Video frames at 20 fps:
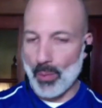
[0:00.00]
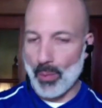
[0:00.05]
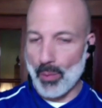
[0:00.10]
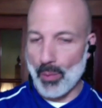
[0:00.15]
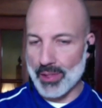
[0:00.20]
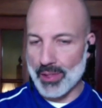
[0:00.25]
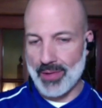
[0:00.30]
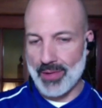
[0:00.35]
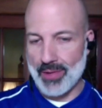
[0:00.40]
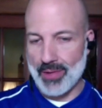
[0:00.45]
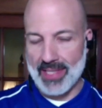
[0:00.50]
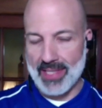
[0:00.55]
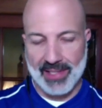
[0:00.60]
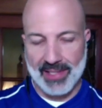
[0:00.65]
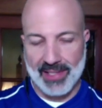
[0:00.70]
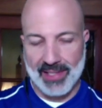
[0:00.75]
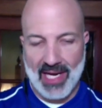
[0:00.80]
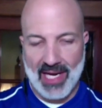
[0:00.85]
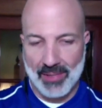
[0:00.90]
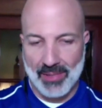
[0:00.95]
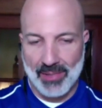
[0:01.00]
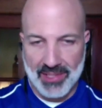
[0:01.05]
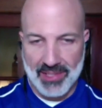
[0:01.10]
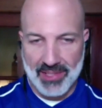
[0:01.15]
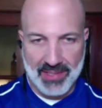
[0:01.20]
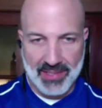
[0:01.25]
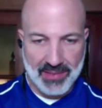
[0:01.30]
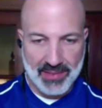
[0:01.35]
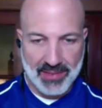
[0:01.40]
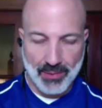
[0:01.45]
uh, what we're trying to
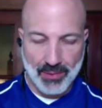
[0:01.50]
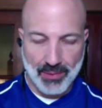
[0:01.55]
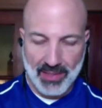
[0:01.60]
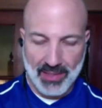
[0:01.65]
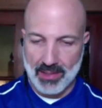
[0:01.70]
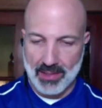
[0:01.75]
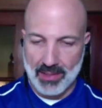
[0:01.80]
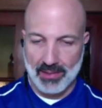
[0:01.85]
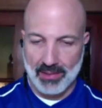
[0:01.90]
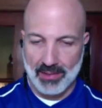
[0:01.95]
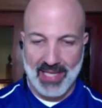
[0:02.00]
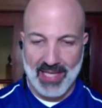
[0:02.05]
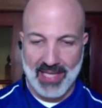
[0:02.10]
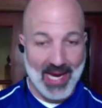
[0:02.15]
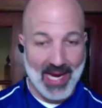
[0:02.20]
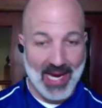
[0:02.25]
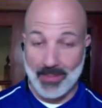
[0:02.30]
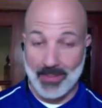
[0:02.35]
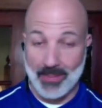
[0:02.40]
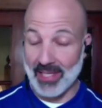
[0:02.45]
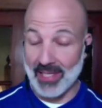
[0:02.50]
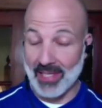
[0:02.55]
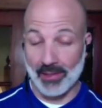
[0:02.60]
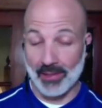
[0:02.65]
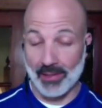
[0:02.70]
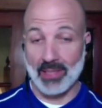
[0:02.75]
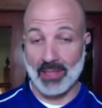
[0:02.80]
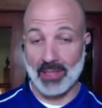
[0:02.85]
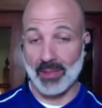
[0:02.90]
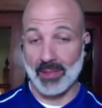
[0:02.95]
accomplish as a school district. I
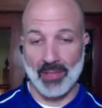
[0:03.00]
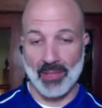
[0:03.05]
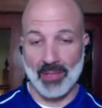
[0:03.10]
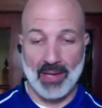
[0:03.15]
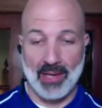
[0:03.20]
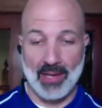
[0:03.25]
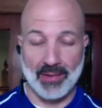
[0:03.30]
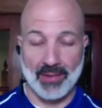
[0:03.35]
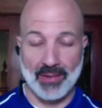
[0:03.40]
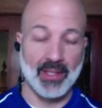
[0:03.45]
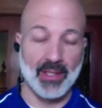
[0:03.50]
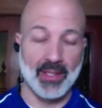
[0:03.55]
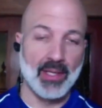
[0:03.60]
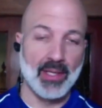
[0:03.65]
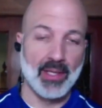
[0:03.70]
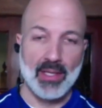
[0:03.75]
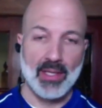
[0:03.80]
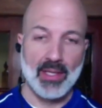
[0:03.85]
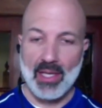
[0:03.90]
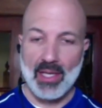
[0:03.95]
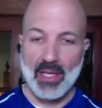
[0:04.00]
remain incredibly proud